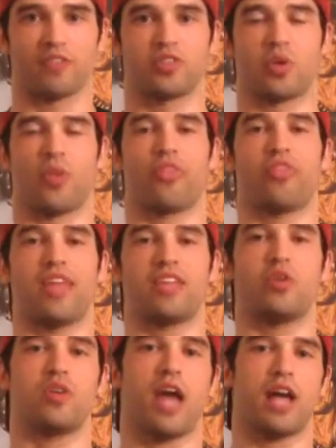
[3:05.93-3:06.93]
So thank
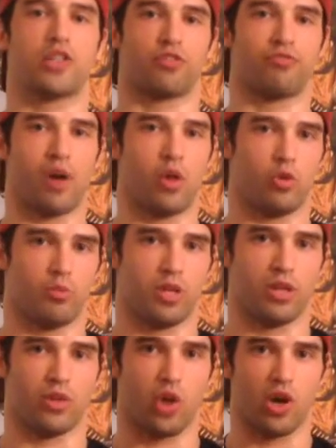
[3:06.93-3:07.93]
you guys for following me
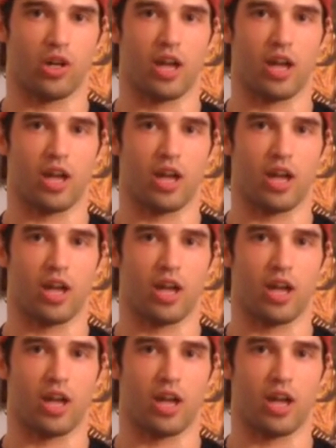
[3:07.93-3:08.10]
along.